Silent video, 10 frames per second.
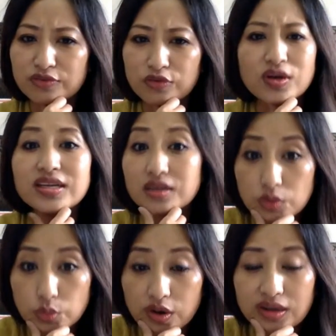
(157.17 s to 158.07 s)
for
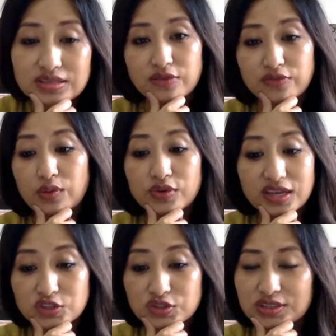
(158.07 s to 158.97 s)
clinical work is a
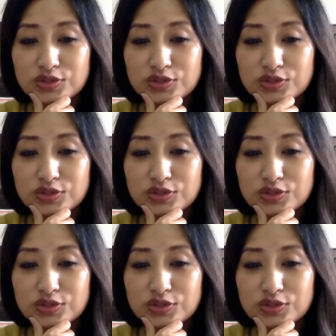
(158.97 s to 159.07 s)
foundation.